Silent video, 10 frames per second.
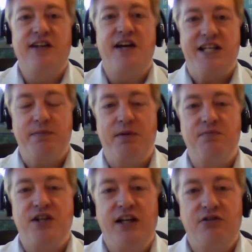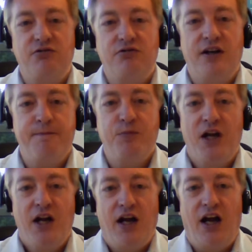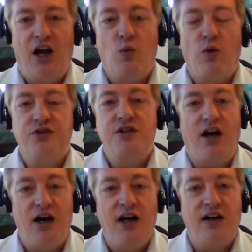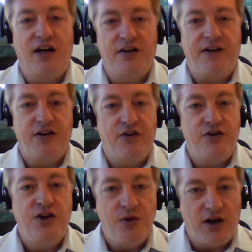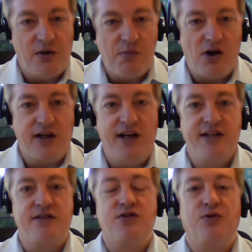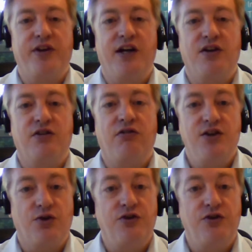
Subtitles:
The SMMT are wanting to highlight the fact that the new car market isn't all that great,